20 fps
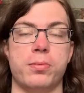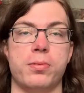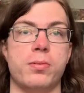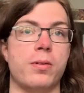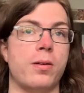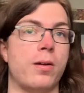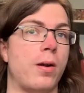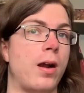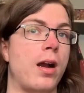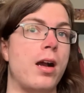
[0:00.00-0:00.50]

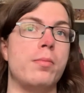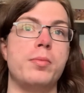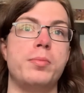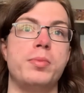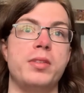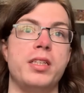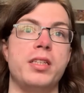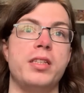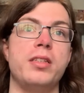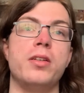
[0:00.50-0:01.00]

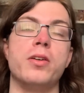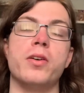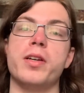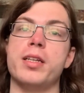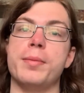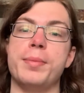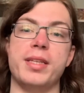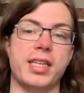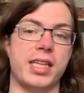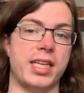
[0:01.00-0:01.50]
probably going
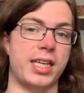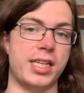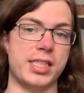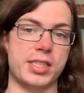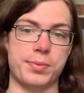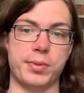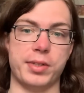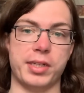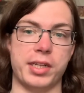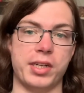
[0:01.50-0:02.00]
to be the
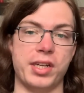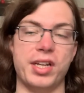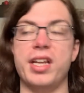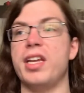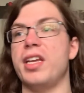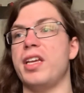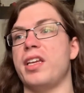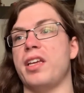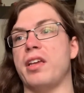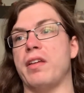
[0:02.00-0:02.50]
case where
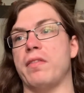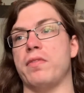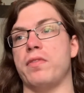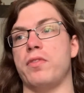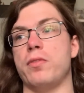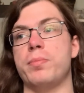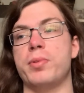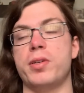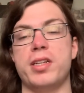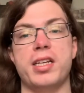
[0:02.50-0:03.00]
if
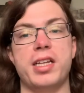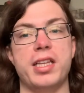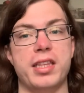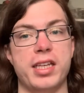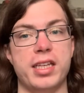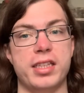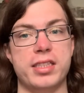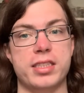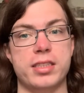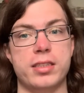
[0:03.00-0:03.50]
you put
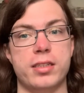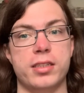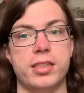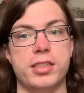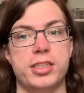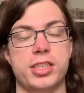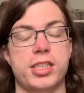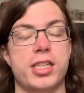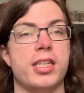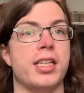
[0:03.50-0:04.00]
anything in this
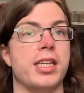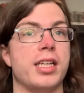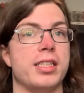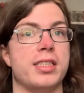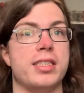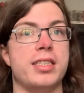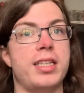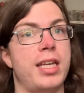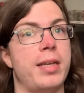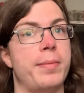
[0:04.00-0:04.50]
luggage and it
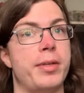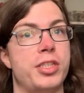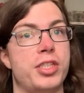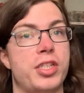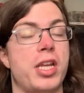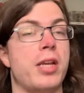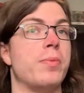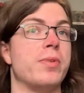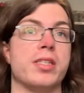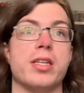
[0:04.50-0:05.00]
gets damaged,
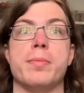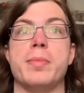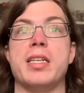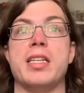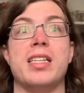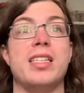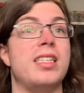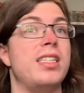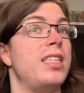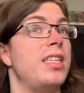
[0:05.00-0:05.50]
it was going to
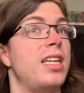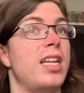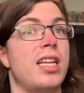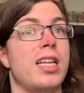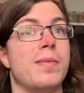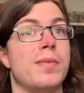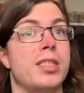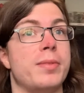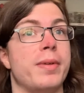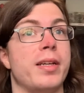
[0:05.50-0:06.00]
be
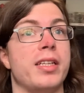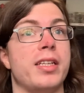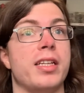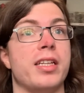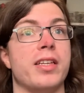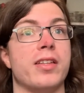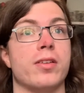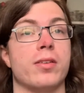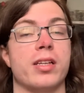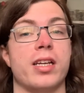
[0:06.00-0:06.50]
damaged by
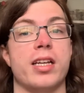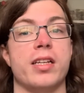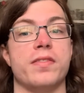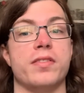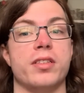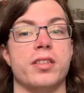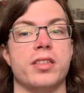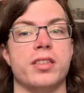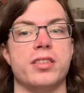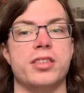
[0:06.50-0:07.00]
any other kind of
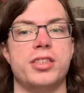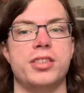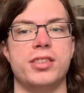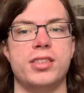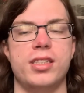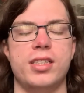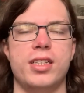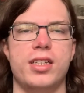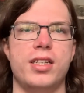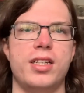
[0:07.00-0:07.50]
luggage.
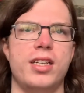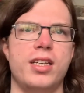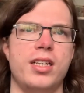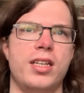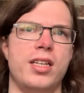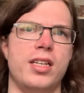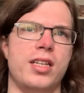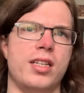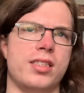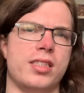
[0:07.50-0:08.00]

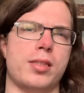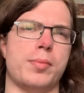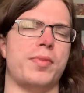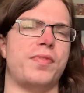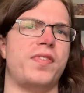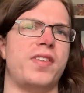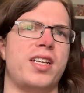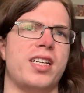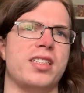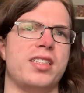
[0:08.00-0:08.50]
Simple
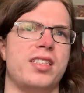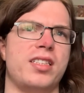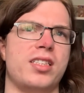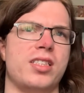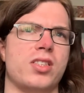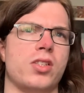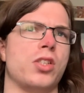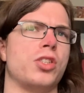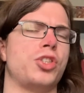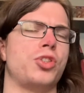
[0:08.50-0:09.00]
fact
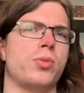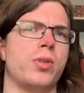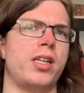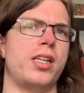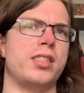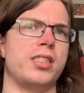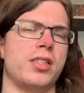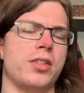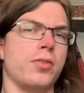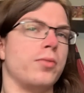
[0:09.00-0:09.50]
is, on
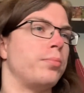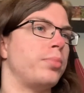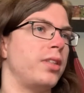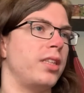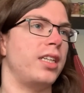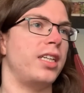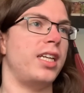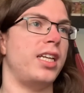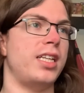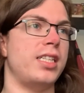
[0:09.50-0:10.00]
transit through
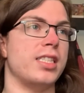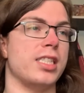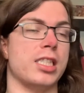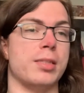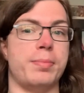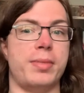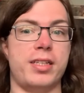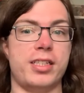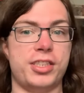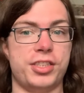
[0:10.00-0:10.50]
planes
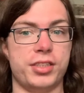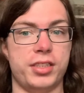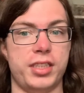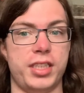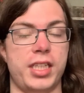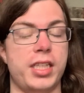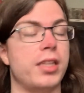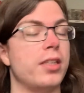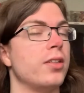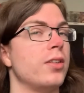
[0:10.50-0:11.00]

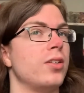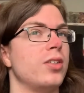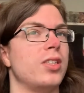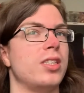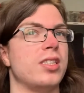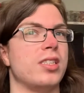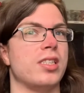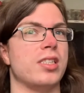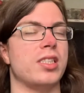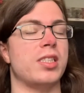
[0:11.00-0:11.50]
especially, there
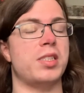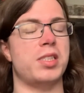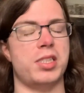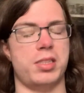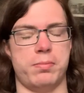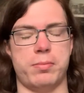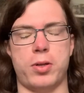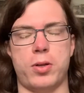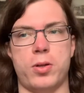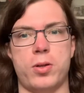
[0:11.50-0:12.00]
is a
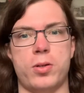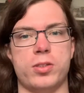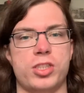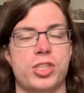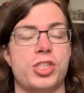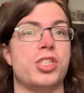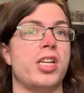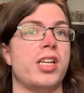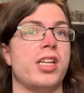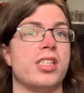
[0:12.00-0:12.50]
small
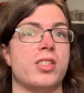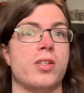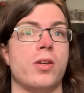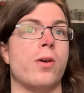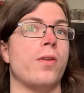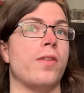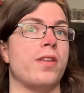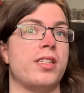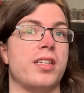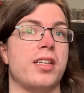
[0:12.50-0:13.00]
chance
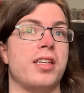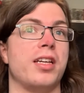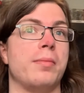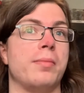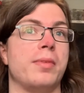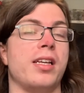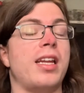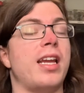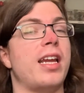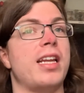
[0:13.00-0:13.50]
all the time
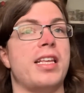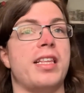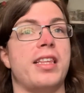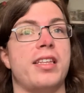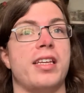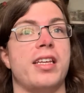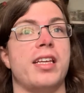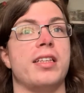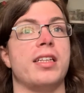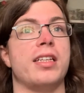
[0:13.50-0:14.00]
that
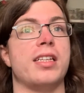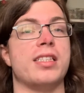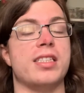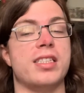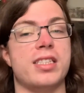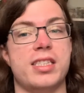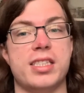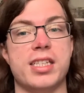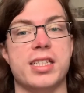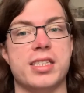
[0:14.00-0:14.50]
anything that is
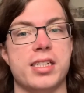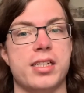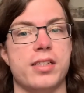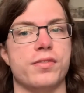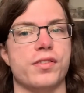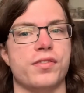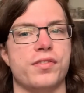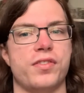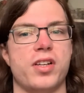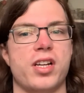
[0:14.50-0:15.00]
sensitive
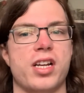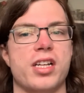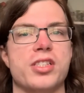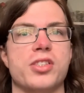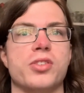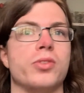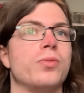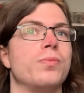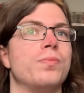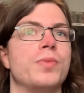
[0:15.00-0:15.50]
or
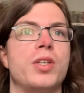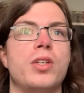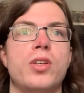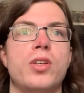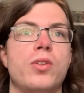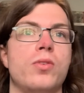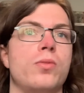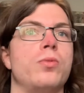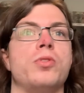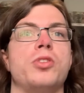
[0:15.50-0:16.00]
fragile
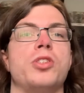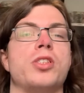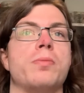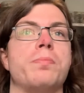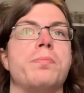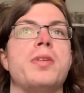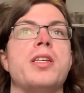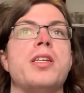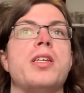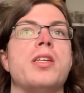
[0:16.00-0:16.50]
will
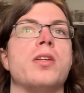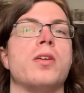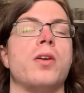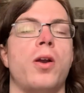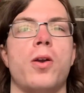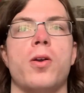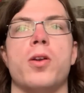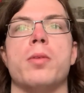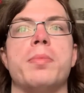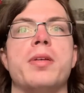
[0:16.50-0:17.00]
just be
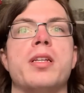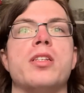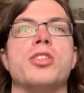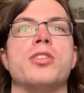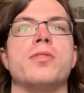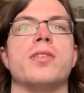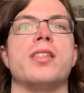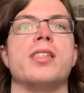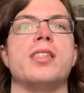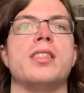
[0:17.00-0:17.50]
hurt a bit in
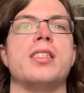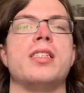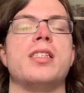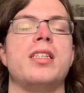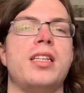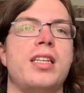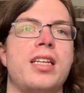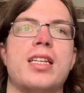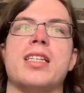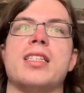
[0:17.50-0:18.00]
transit.
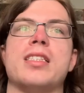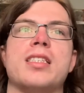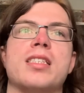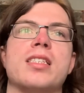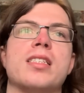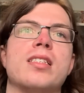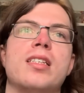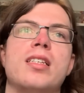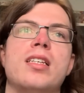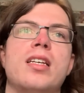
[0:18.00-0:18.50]

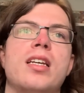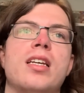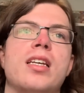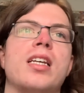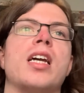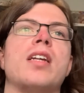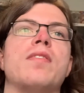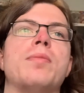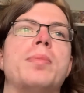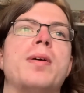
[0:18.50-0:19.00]
It's
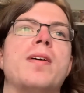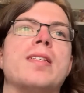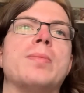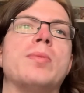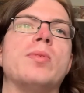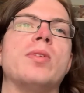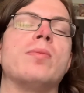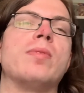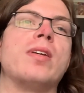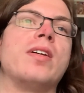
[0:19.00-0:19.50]
kind of impossible
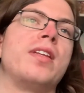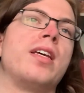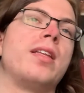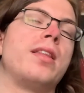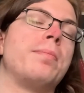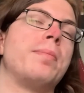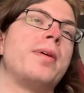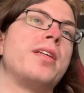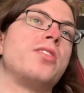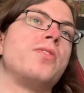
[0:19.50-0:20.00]
to get around that.
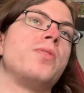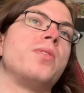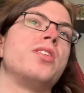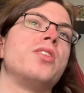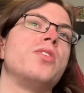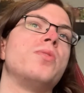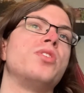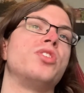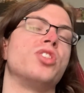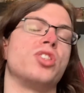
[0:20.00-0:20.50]
The best you can
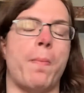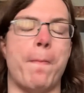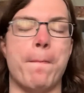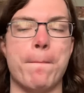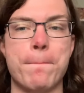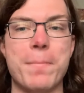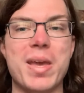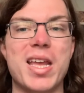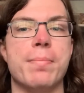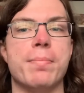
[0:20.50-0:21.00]
do is just
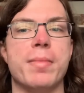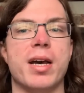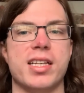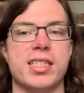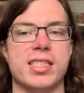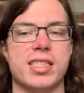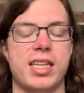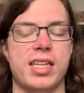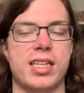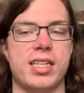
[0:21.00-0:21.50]

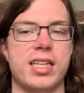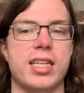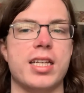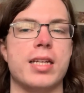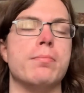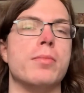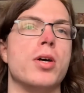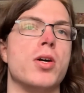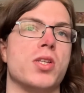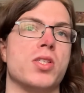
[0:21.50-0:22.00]
minimize that,
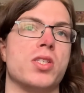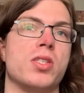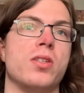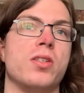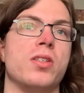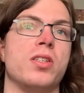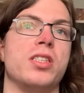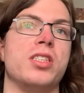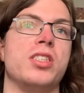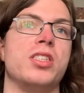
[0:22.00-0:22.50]
and Monos
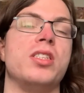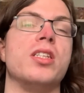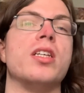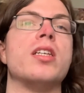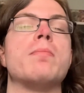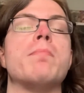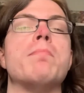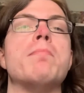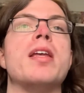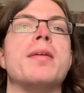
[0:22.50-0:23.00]
Luggage
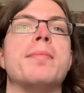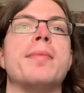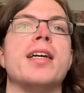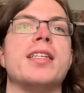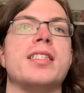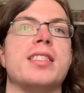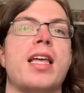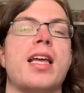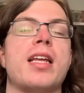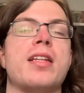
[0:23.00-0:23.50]
does
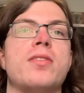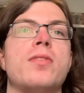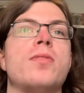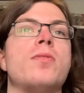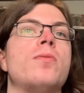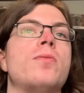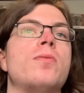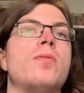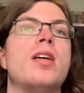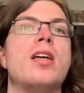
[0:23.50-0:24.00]
minimize that
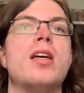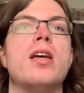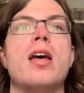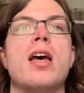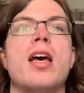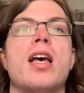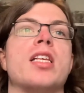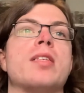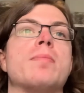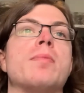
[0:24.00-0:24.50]
to
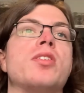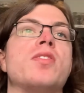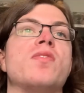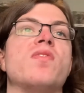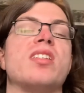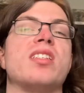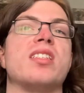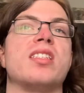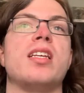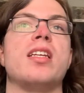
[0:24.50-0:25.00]
as much of
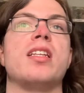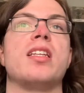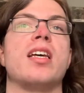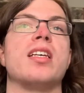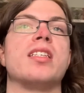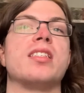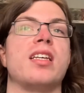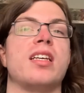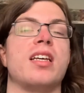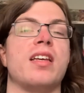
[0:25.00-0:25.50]
an extent
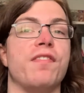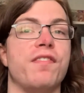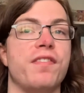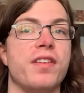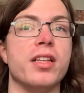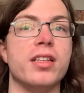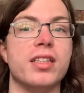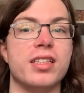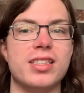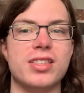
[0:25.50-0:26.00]
as I
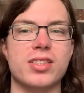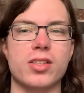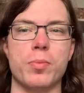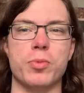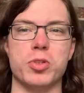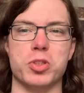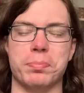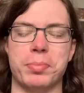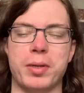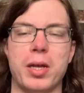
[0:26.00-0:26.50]
feel is
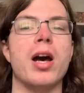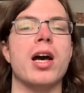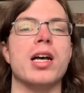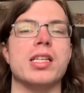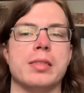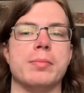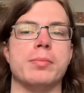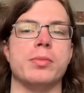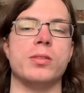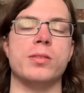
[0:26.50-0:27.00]
almost
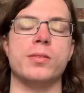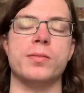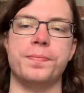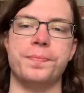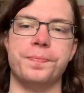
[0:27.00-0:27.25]
possible.